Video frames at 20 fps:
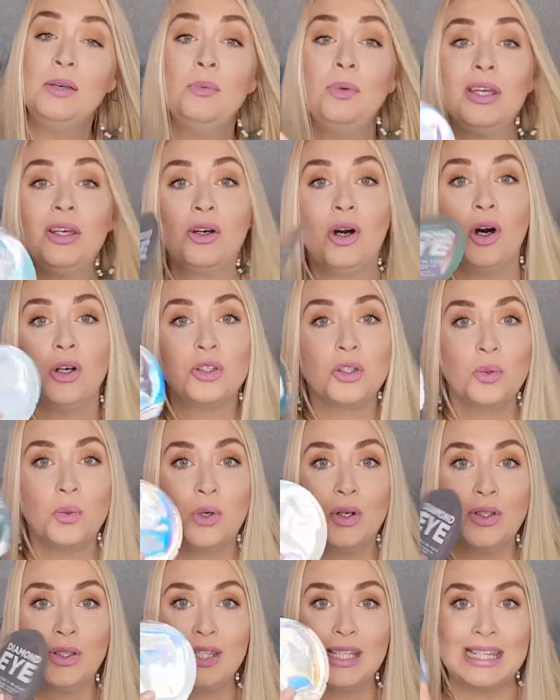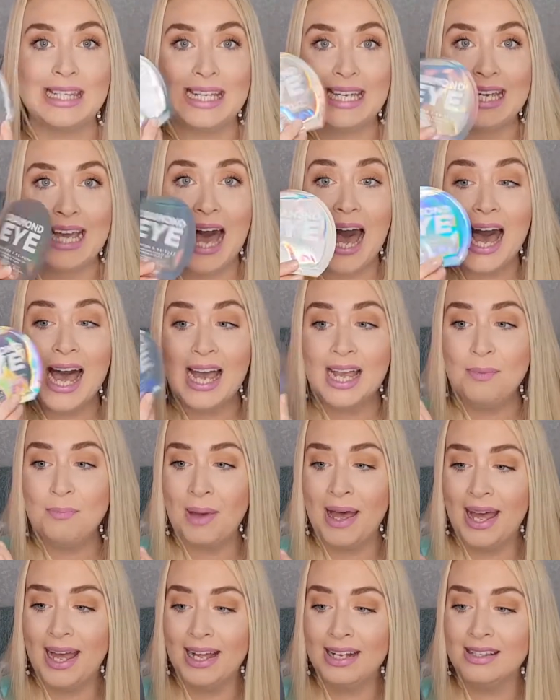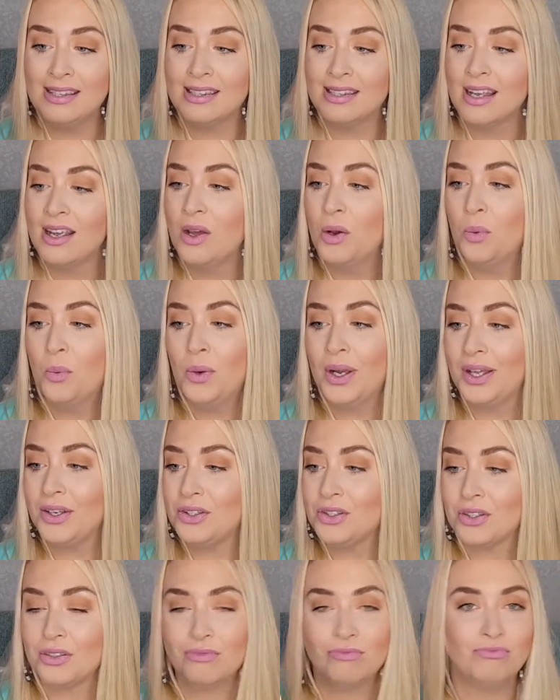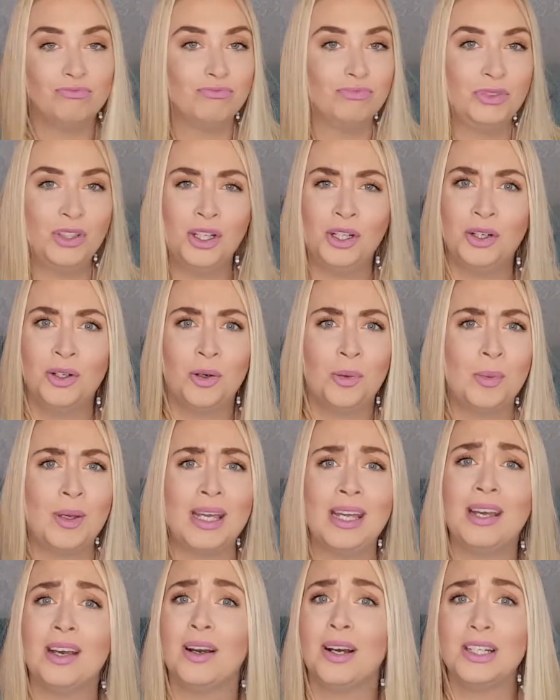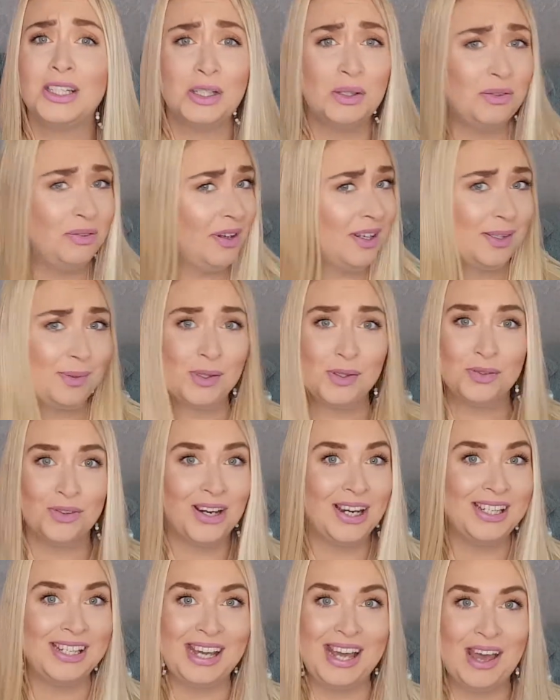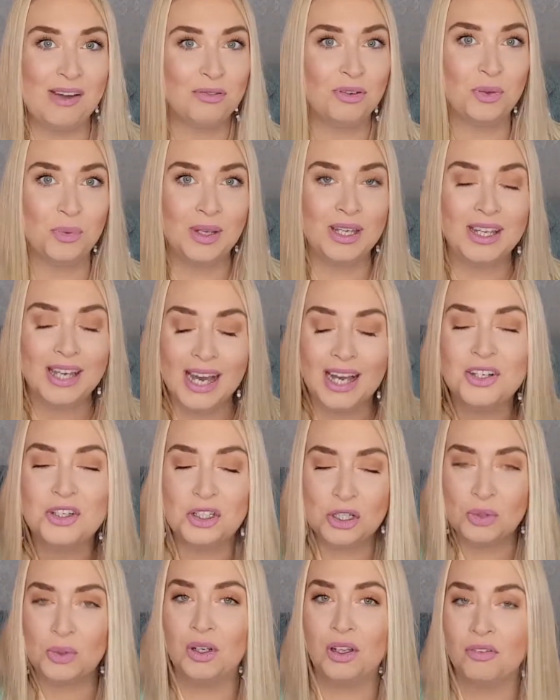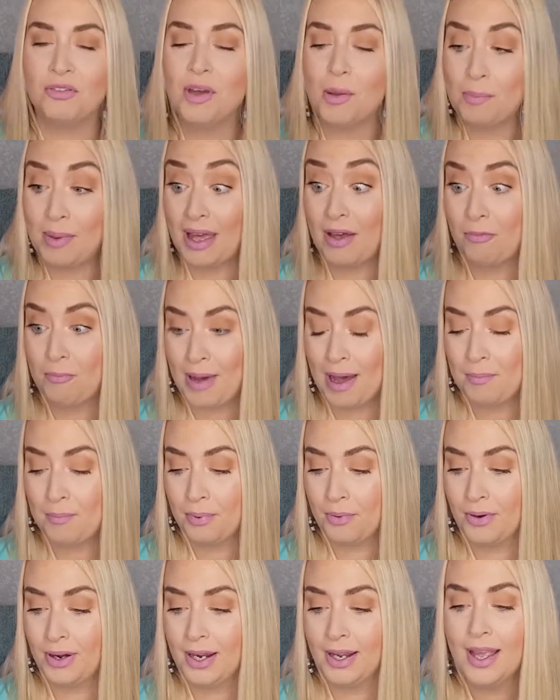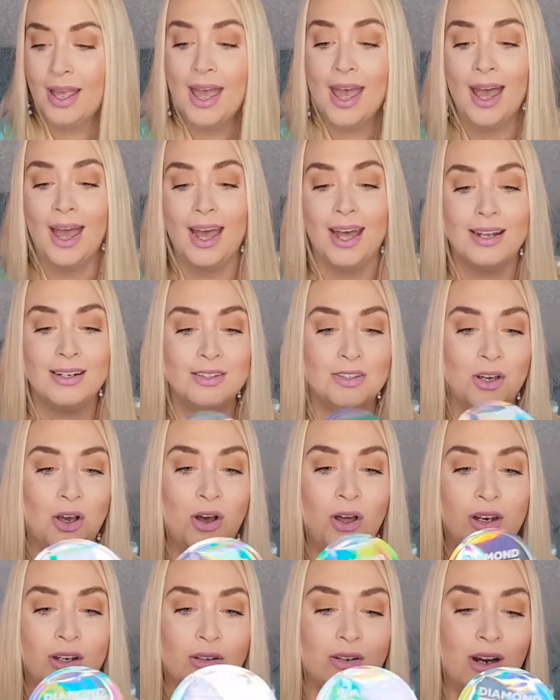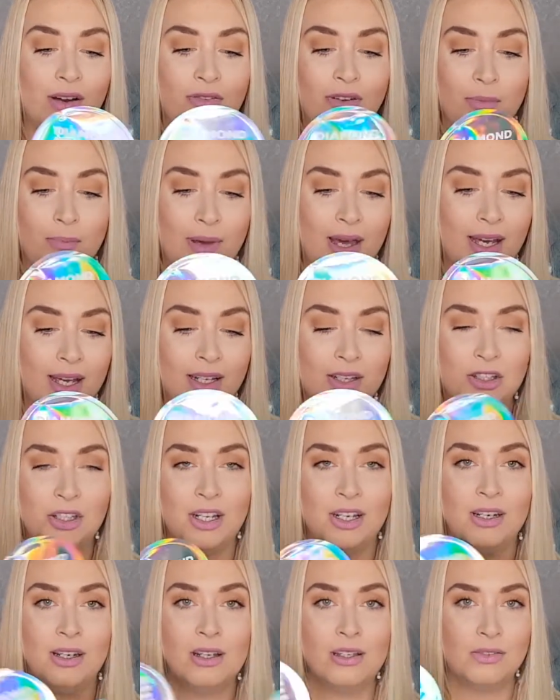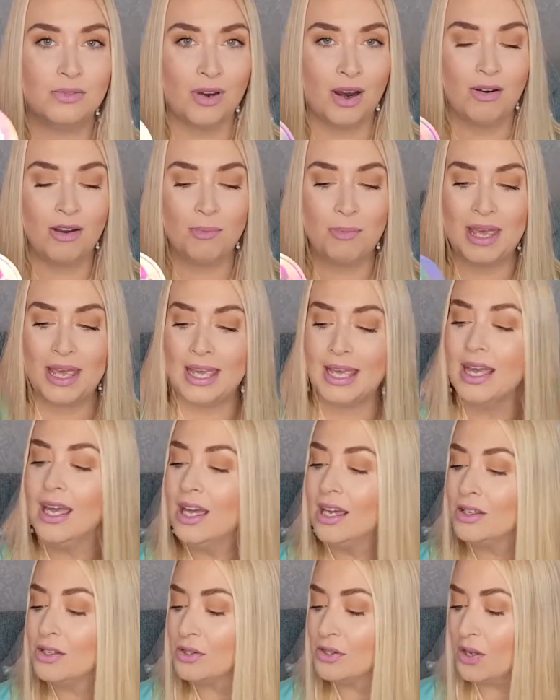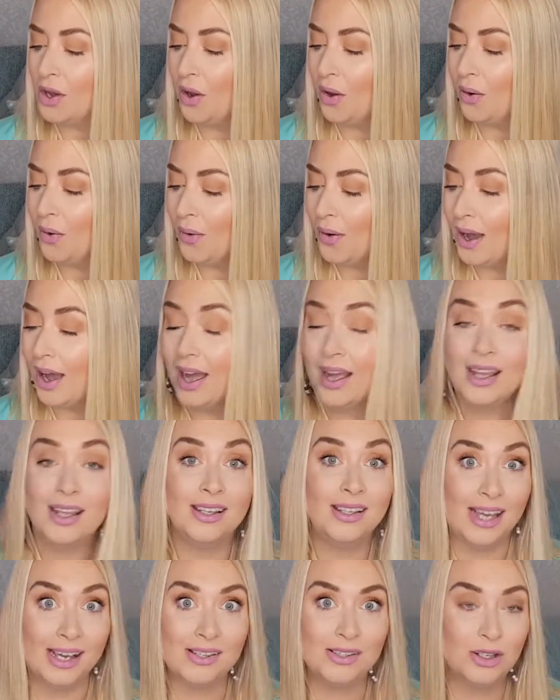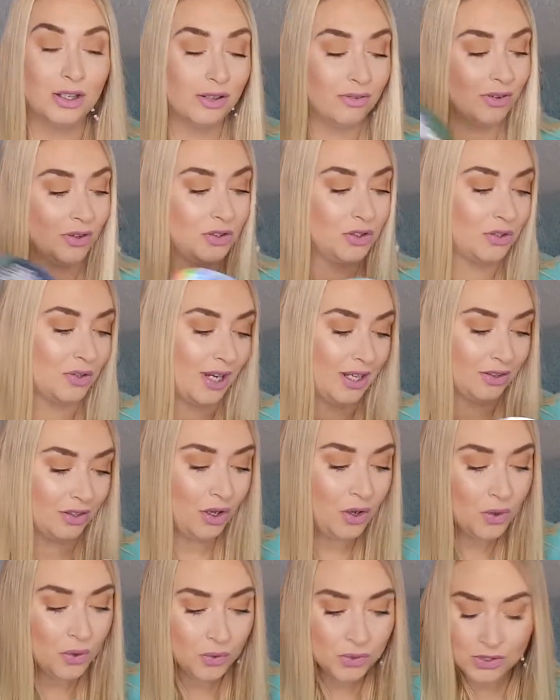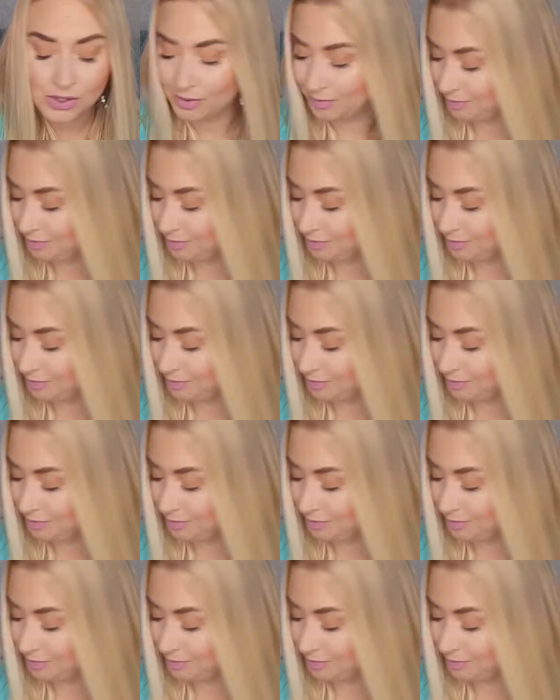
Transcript: we got was the iPads, which, you know me, I do a Face Mask Friday every week. I do love a bit of pampering, and the holographic packaging is very me, so yes, looking forward to trying those.